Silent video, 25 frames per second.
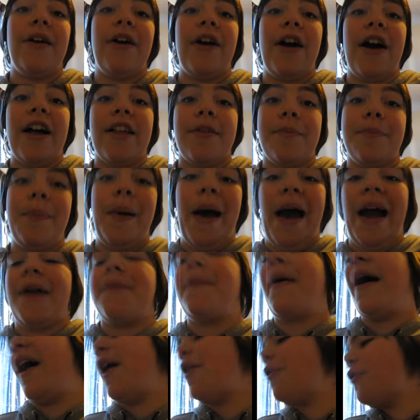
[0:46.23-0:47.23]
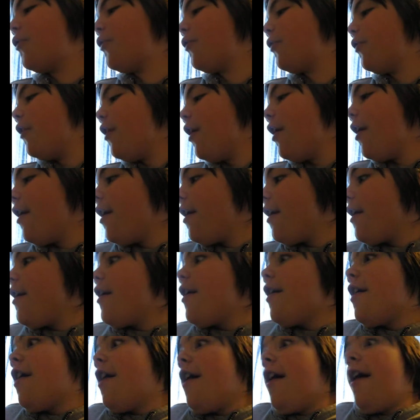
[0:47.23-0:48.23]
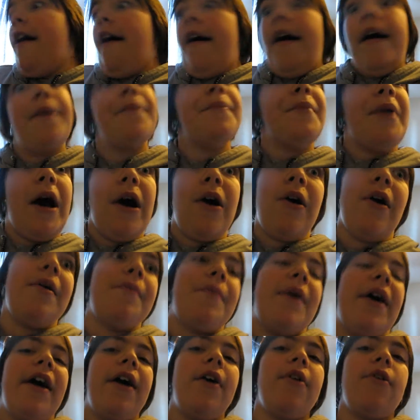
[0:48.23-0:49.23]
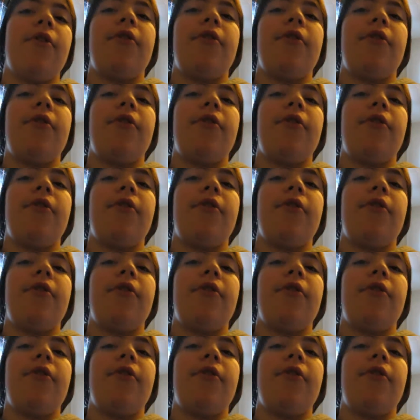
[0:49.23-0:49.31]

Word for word: guys back at my house. I'm now at my house.